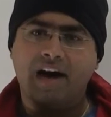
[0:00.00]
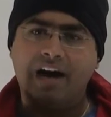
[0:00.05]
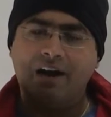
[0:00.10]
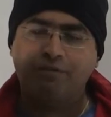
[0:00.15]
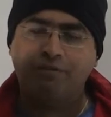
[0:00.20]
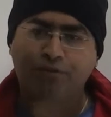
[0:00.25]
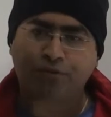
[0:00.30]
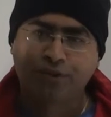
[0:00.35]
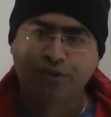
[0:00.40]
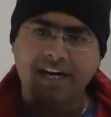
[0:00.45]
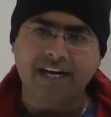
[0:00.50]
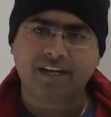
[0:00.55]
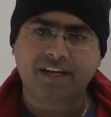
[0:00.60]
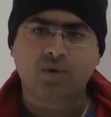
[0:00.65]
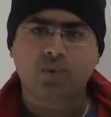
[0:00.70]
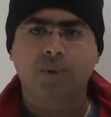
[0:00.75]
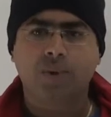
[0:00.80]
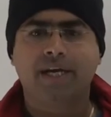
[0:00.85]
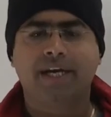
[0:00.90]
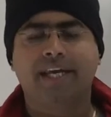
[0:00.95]
a
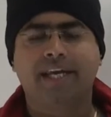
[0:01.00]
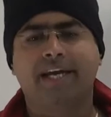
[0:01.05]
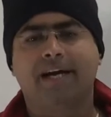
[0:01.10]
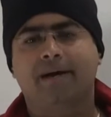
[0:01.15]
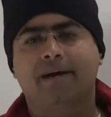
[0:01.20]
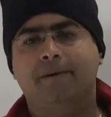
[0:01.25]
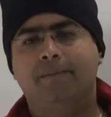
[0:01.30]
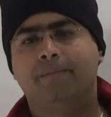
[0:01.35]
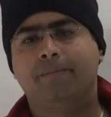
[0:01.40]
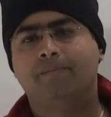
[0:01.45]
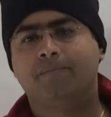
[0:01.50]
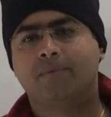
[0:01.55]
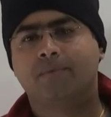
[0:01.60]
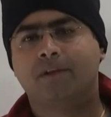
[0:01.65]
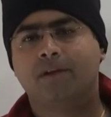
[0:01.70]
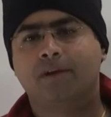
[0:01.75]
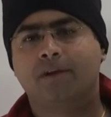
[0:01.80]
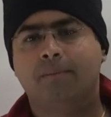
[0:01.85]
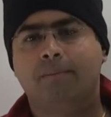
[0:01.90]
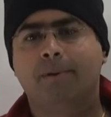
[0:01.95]
friend to India.
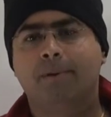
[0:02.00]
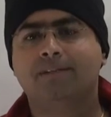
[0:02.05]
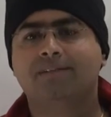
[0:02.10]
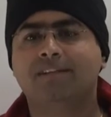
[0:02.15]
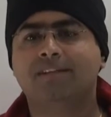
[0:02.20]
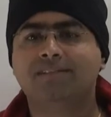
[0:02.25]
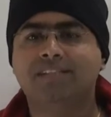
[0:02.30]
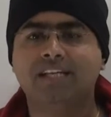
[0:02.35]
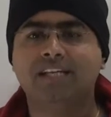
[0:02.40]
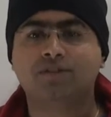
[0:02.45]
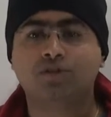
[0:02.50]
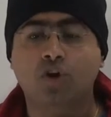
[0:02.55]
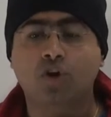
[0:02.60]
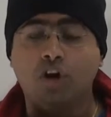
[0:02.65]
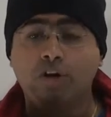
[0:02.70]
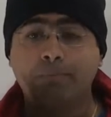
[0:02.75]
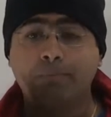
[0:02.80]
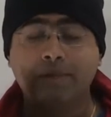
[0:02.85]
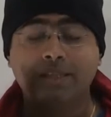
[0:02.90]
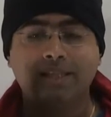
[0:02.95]
But this has
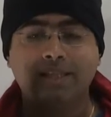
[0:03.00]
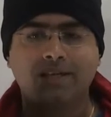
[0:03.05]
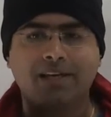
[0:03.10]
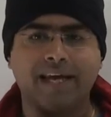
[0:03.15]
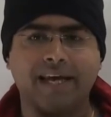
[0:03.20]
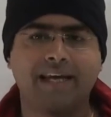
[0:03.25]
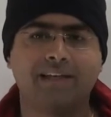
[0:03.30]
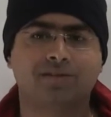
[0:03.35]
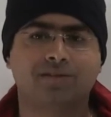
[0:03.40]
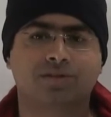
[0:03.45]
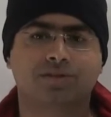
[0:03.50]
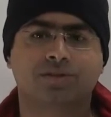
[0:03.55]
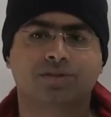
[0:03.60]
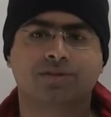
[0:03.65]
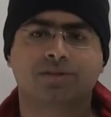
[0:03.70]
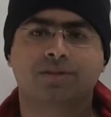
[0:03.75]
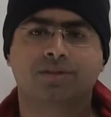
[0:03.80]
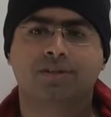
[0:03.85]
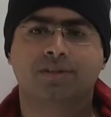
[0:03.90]
not been the case.